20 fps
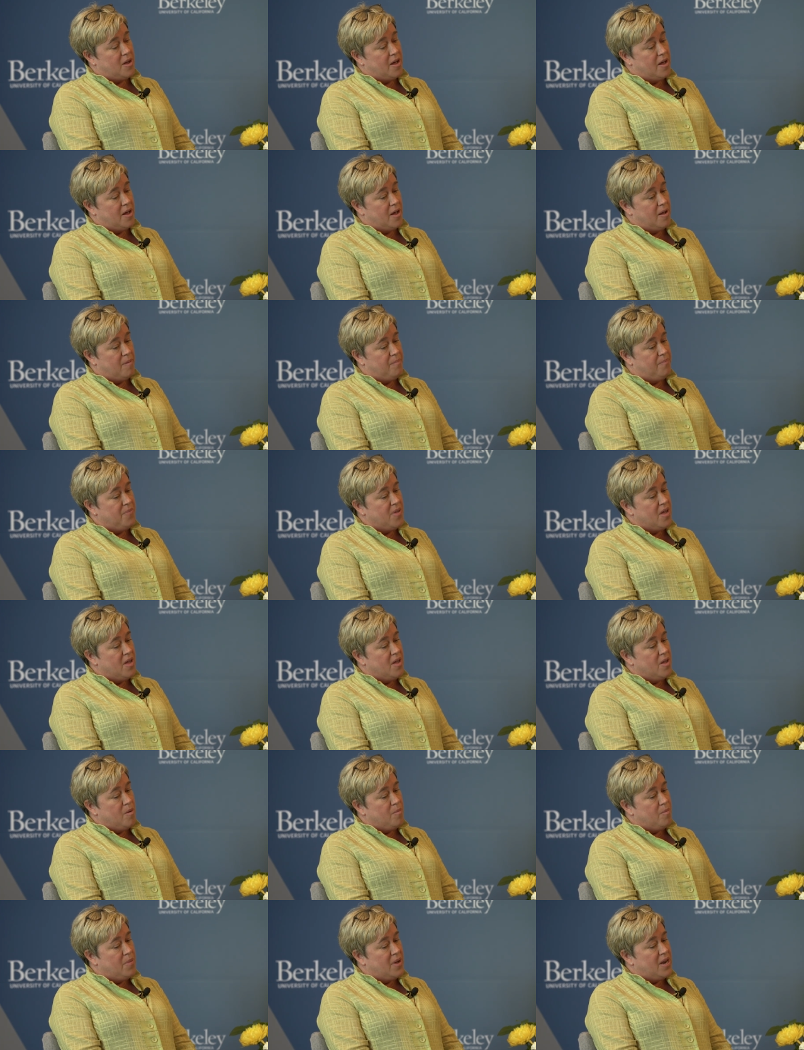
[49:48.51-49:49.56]
Um,
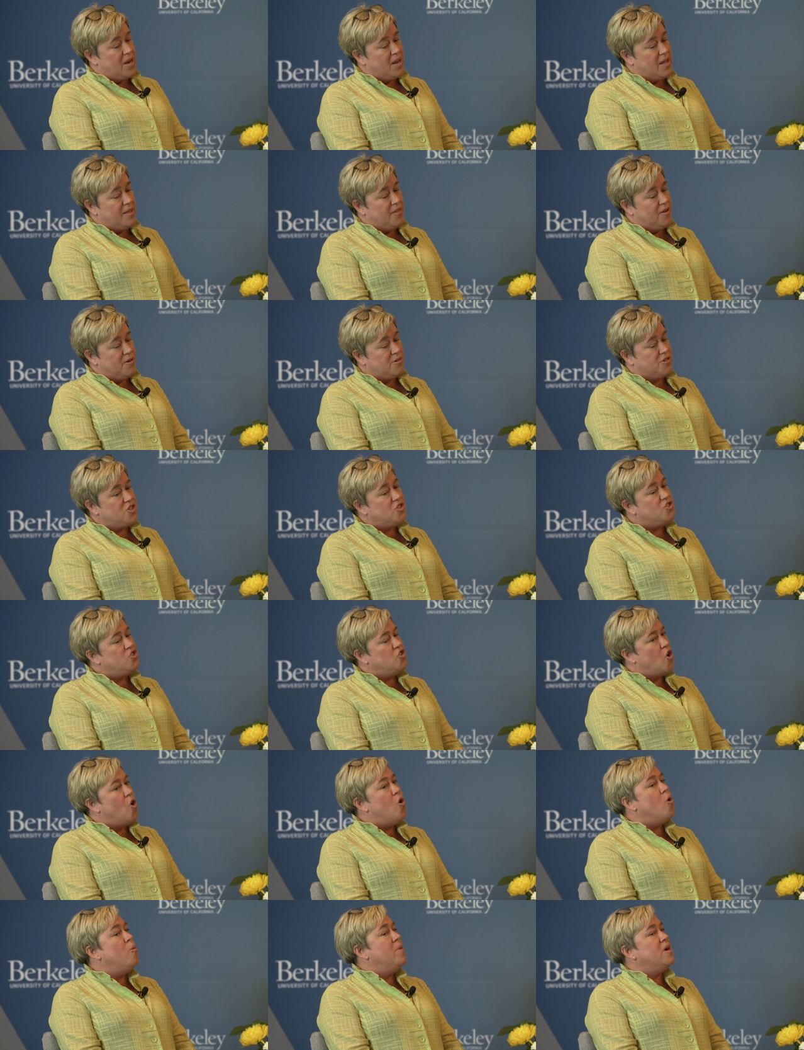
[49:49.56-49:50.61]
but there's
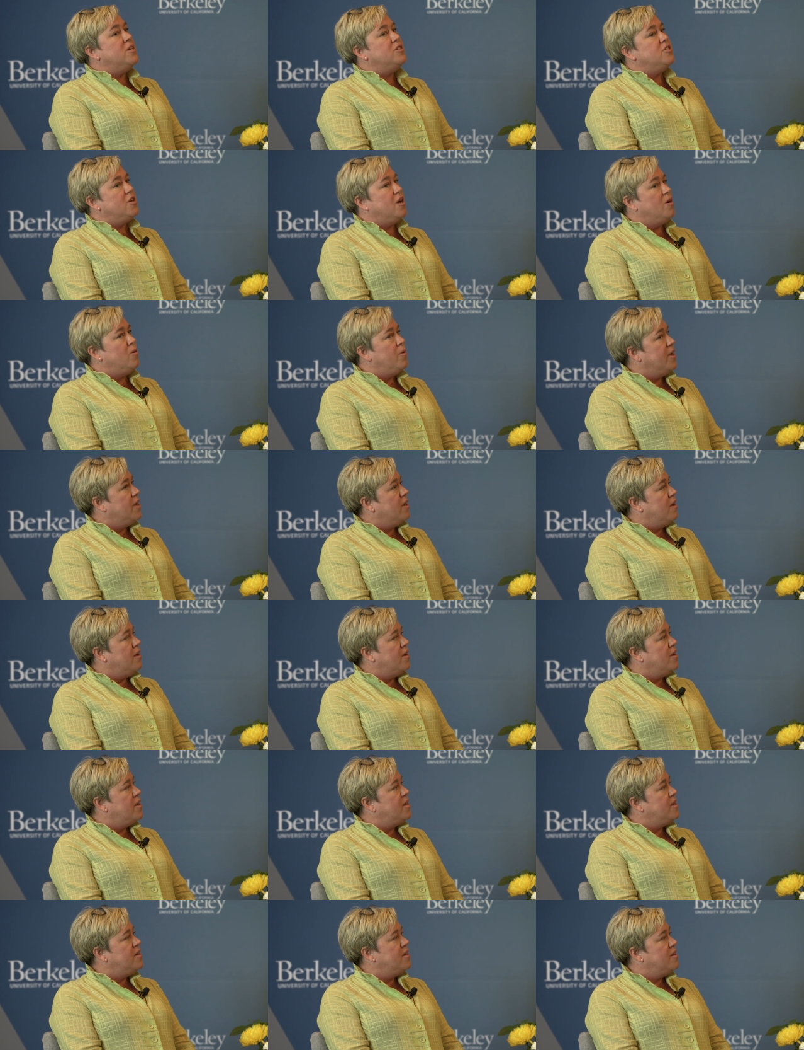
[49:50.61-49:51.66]
so much going
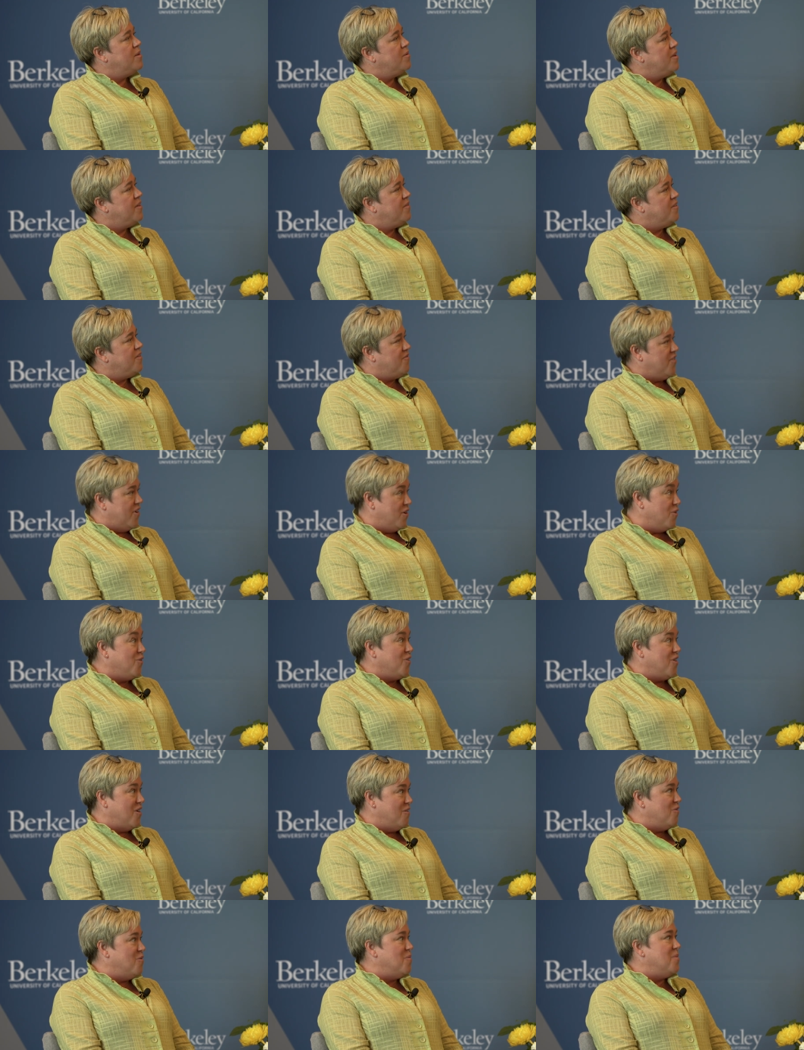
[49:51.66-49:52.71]
on at the federal
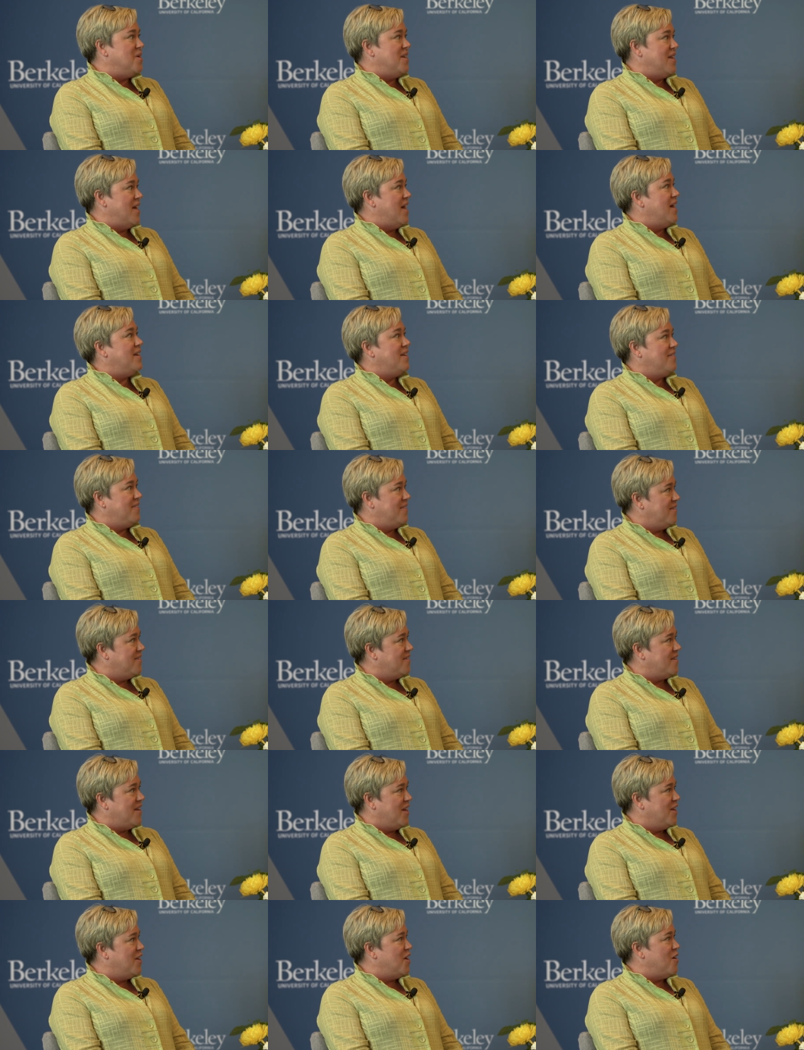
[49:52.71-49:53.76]
government and at the
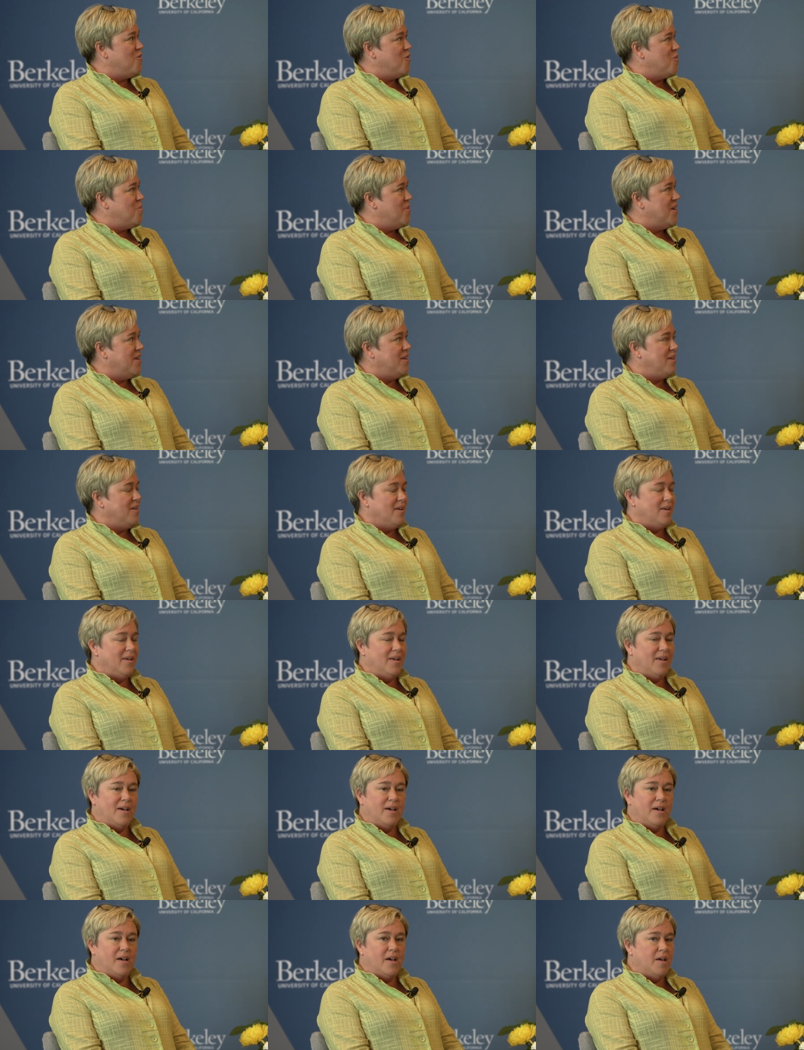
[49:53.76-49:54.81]
state government
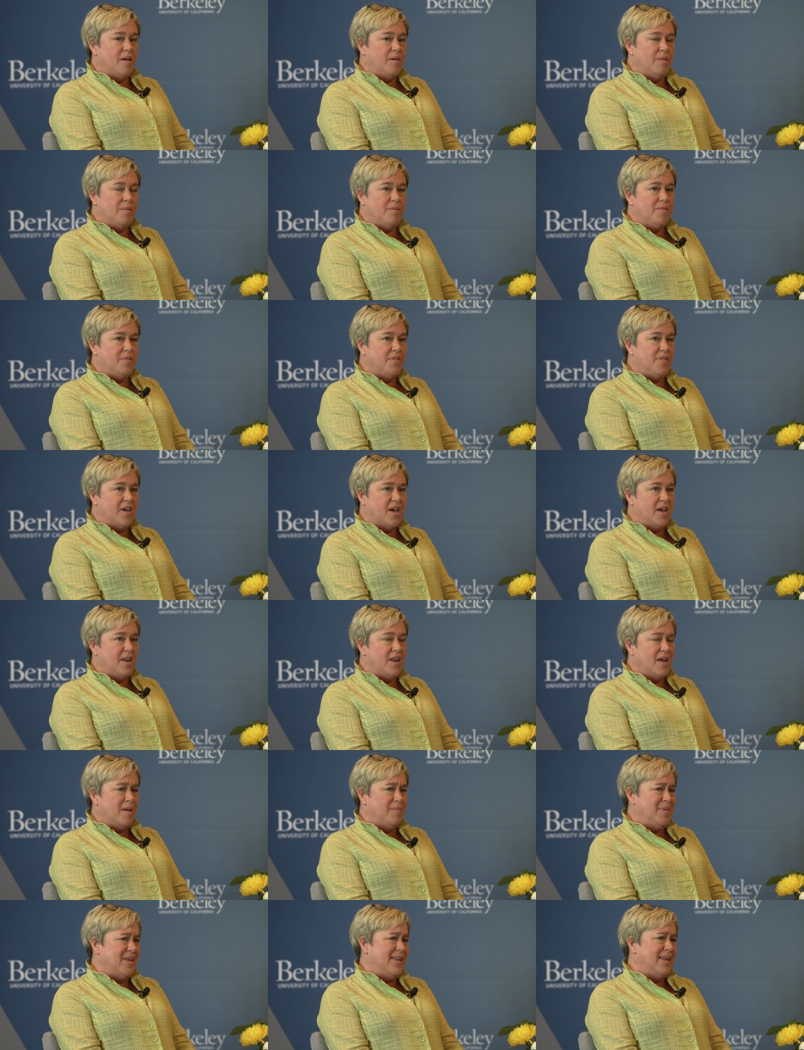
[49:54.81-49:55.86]
that, uh, that,
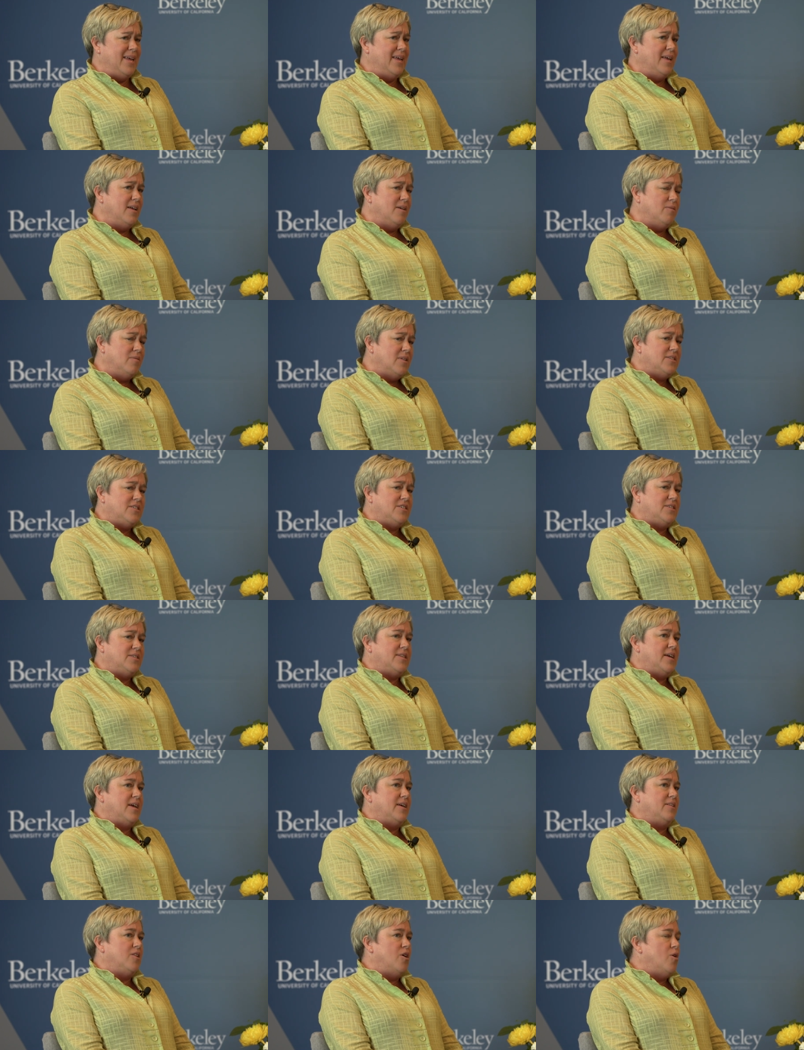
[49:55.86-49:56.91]
I mean, let's just
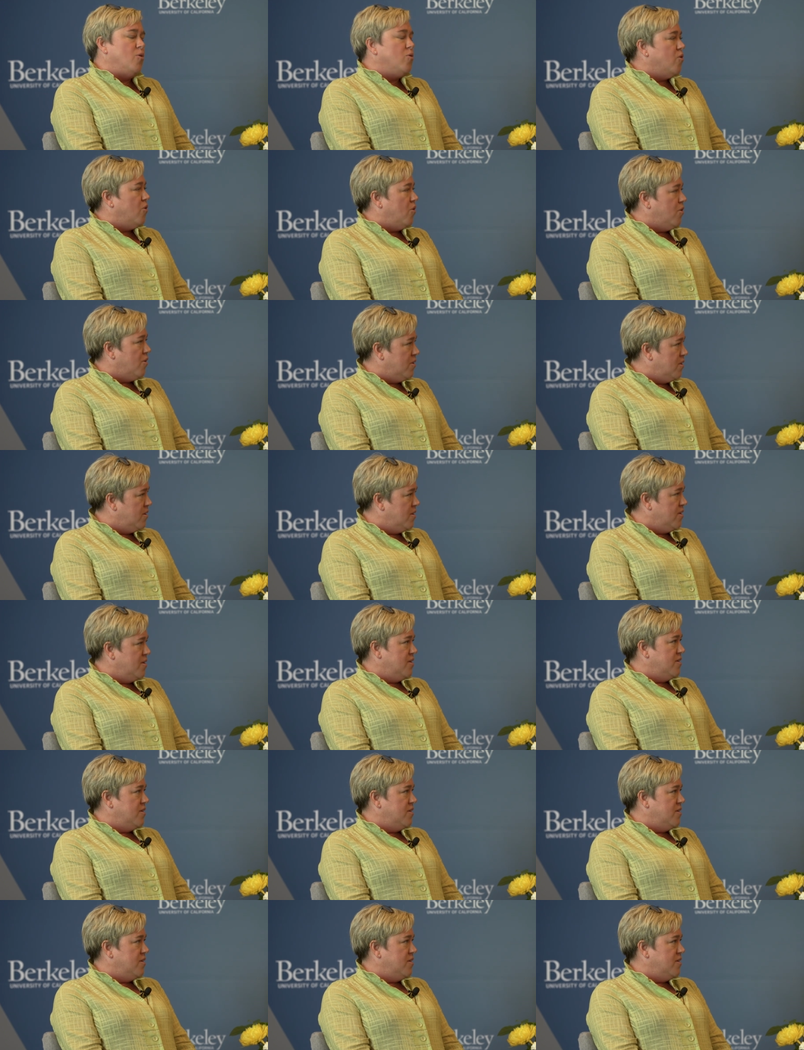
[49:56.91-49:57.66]
take local.